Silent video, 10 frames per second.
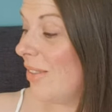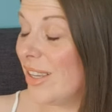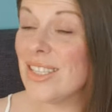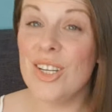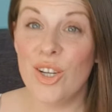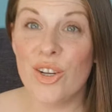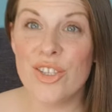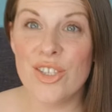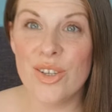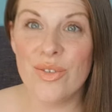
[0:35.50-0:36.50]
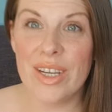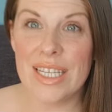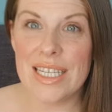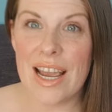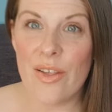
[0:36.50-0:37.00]
There's a lot of stuff here
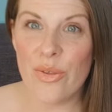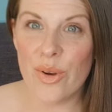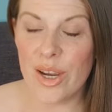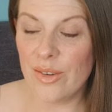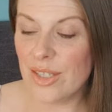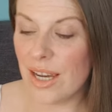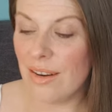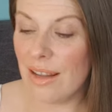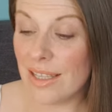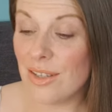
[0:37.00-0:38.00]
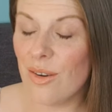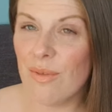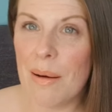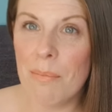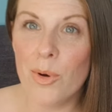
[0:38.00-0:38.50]
to get through, so let's not
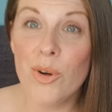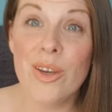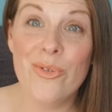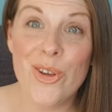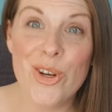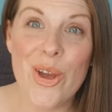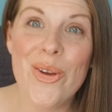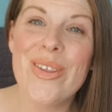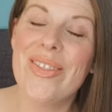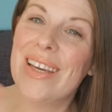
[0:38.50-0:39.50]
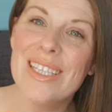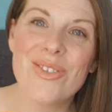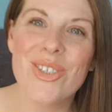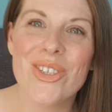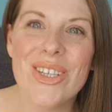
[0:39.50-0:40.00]
ramble. If you're new, then thanks
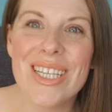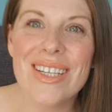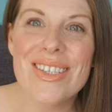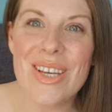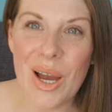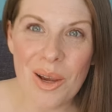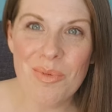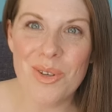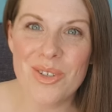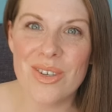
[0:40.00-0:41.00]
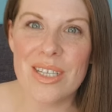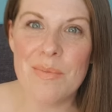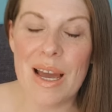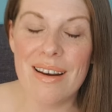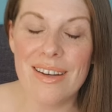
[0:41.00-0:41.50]
for joining us. I hope you enjoy this
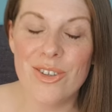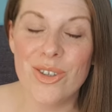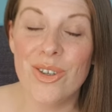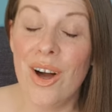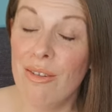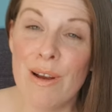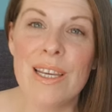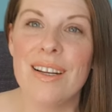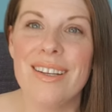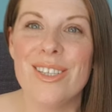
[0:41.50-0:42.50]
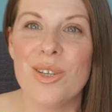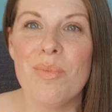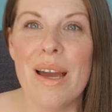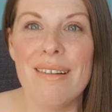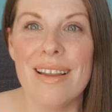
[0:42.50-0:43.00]
Poundland haul. I regularly do
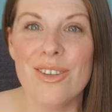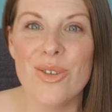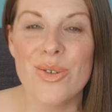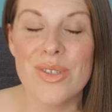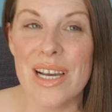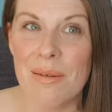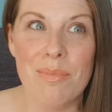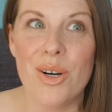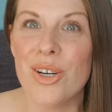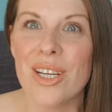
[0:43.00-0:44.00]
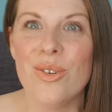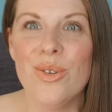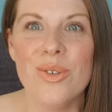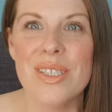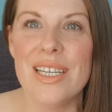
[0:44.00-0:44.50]
Poundland hauls and bargain
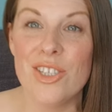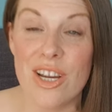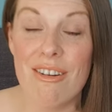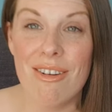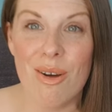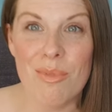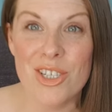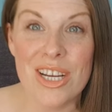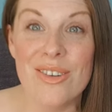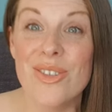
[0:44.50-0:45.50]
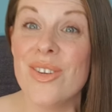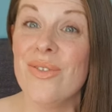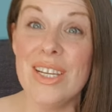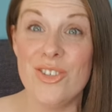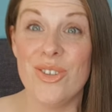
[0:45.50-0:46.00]
hauls in general on my channel, so if
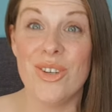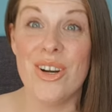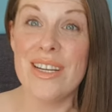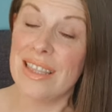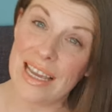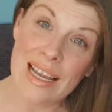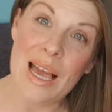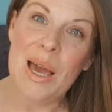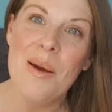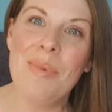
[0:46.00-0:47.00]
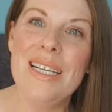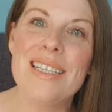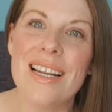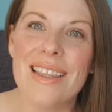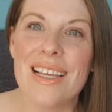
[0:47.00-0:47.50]
that's your kind of thing, please
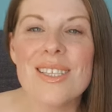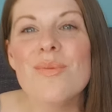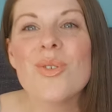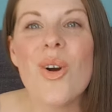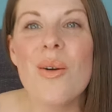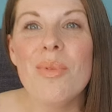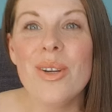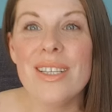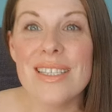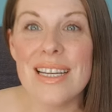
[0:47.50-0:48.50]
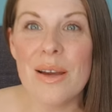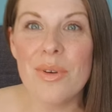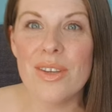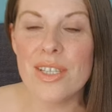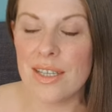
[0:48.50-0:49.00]
click that subscribe button and stay
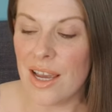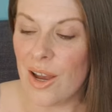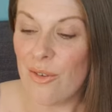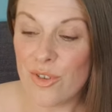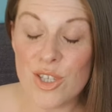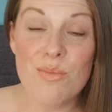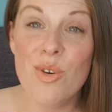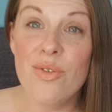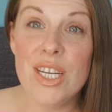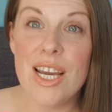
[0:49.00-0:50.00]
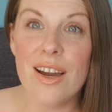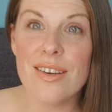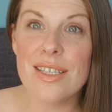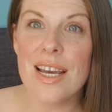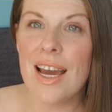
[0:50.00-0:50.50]
with us for some more videos.